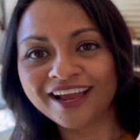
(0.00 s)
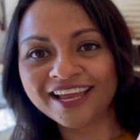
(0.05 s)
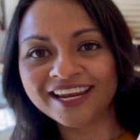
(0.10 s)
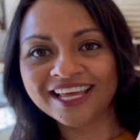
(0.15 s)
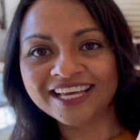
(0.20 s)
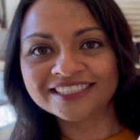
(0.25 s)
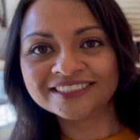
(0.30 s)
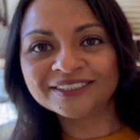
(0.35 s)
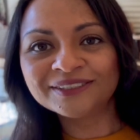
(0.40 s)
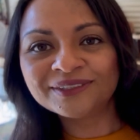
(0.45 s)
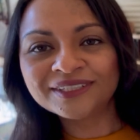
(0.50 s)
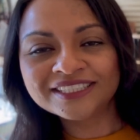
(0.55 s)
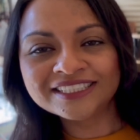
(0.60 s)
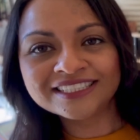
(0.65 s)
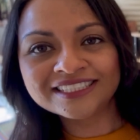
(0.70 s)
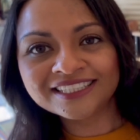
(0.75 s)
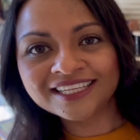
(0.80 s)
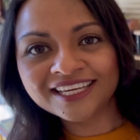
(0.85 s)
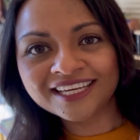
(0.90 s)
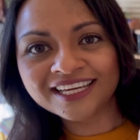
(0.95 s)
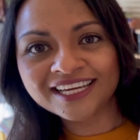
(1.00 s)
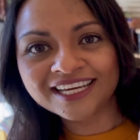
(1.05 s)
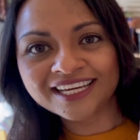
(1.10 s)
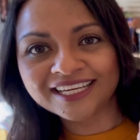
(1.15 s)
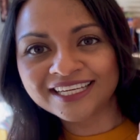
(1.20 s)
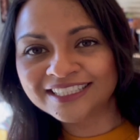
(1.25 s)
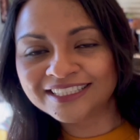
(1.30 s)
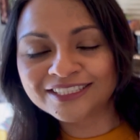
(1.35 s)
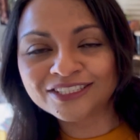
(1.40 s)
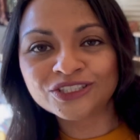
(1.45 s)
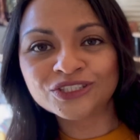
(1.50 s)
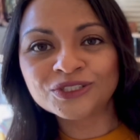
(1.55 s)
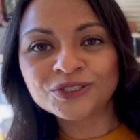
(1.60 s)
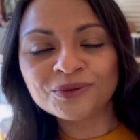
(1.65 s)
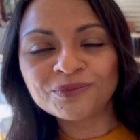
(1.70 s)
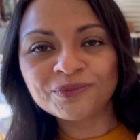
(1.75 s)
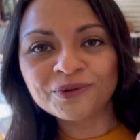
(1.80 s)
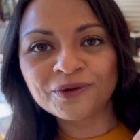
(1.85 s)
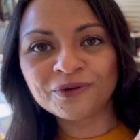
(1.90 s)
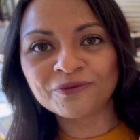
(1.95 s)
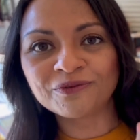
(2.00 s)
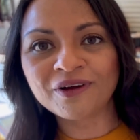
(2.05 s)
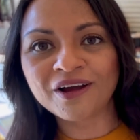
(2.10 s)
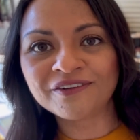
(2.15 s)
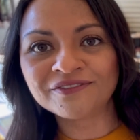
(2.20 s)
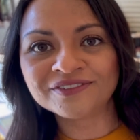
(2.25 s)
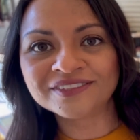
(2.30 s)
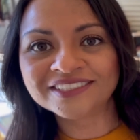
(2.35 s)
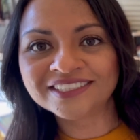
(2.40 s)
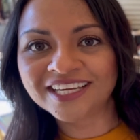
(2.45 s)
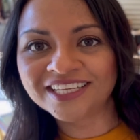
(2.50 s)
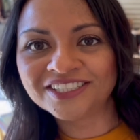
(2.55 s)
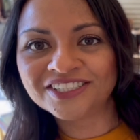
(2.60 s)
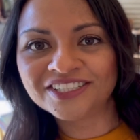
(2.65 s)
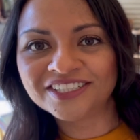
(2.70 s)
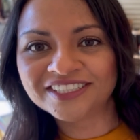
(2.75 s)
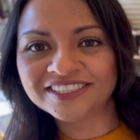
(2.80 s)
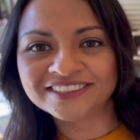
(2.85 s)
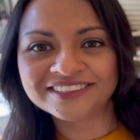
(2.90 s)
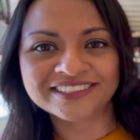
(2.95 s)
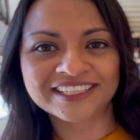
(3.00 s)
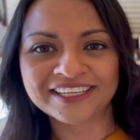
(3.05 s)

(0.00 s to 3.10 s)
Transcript: And as you can see, it's super rough sketches.